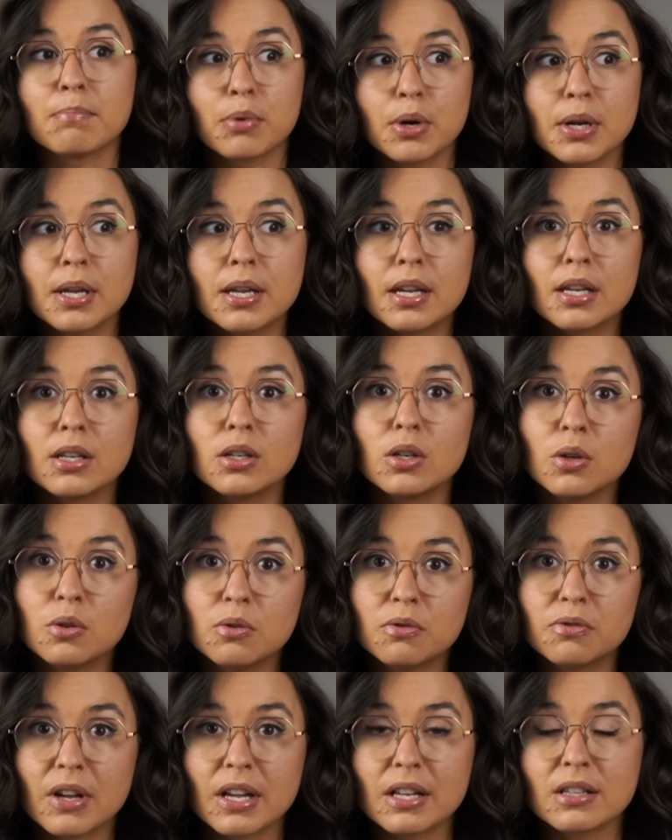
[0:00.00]
bringing in new
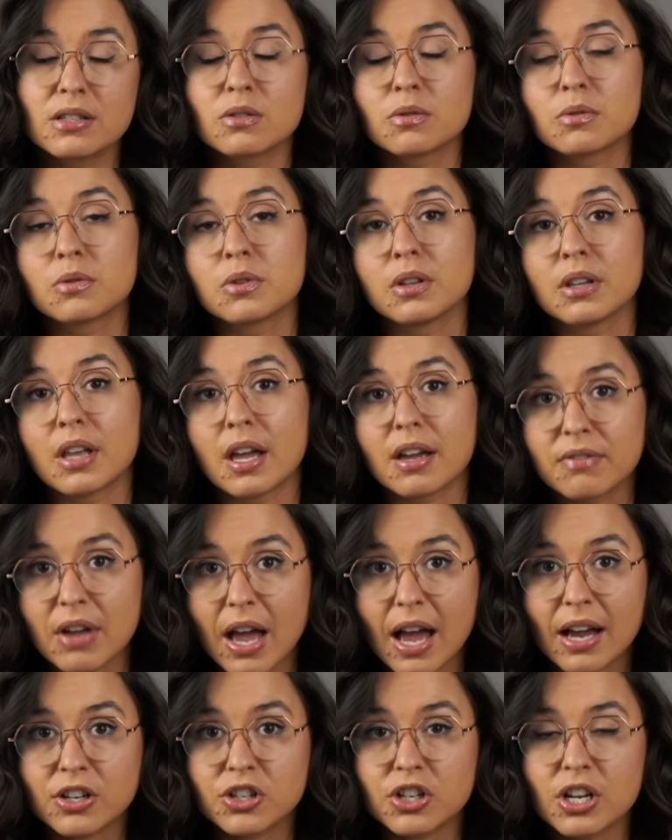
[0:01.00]
fans through the live
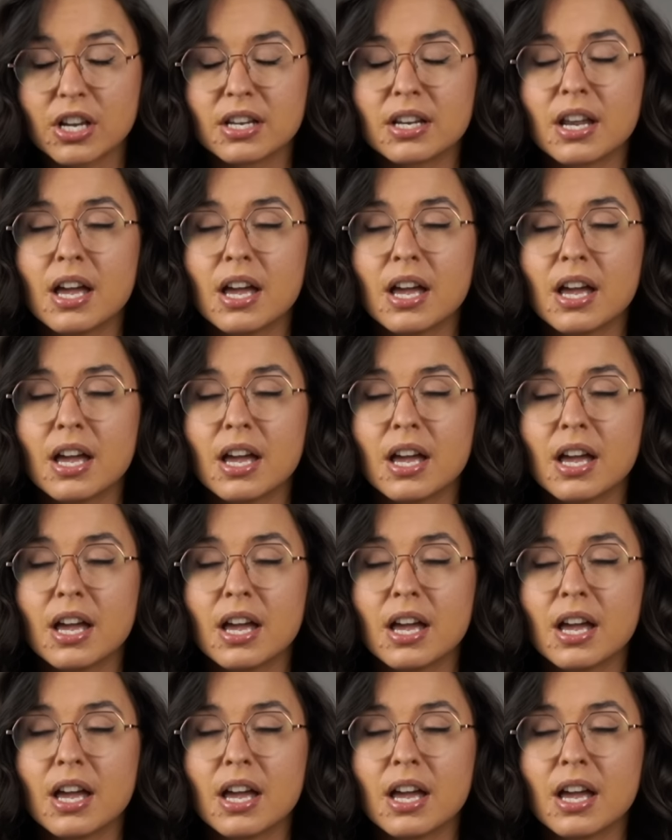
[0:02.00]
action,